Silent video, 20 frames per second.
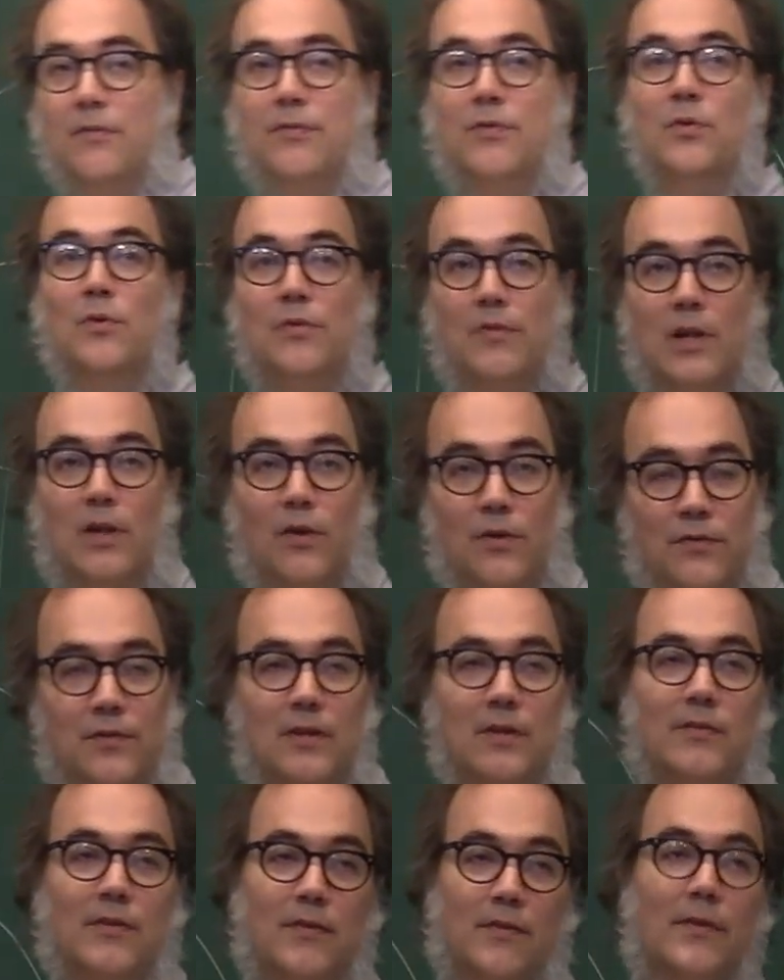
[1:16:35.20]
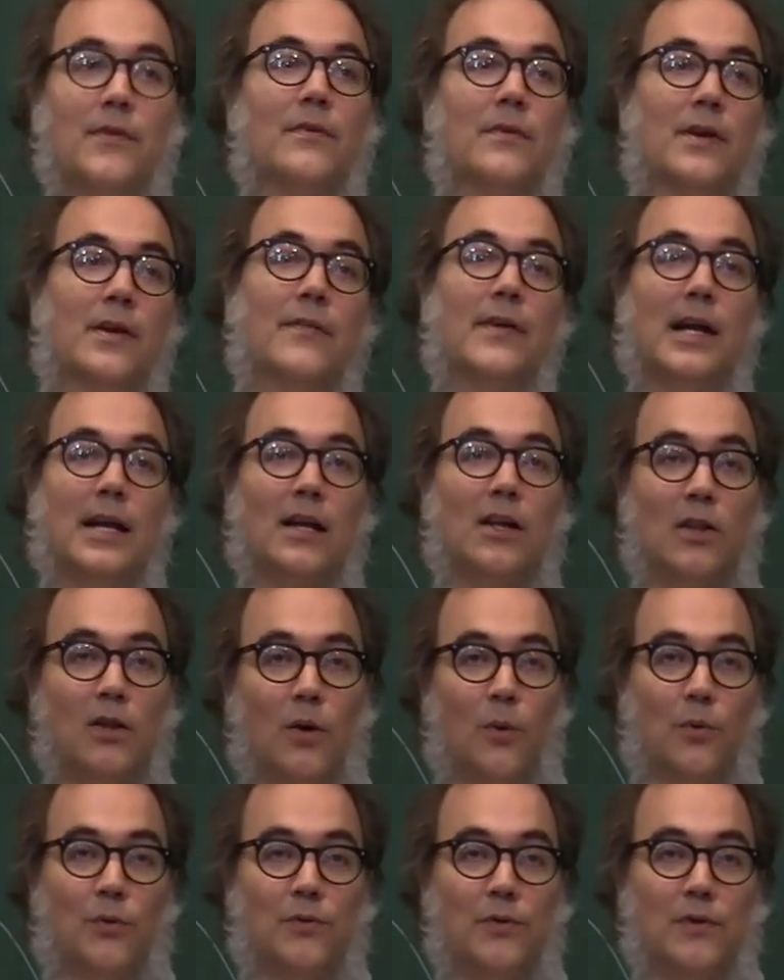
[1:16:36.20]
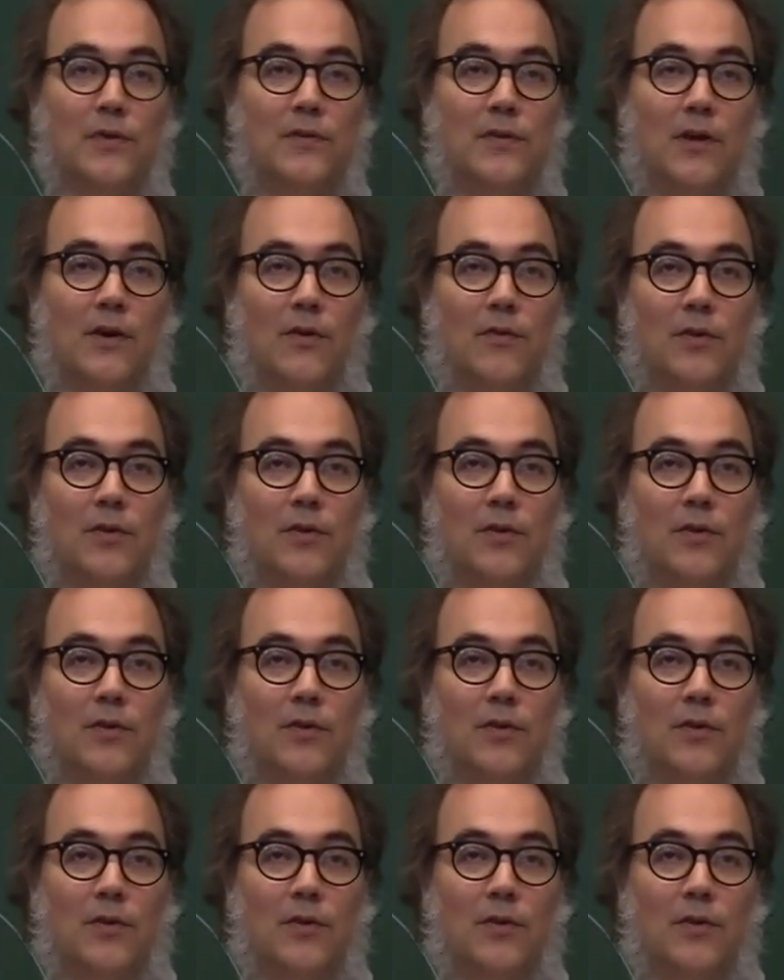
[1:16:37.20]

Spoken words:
few velocity. We were very close to the zero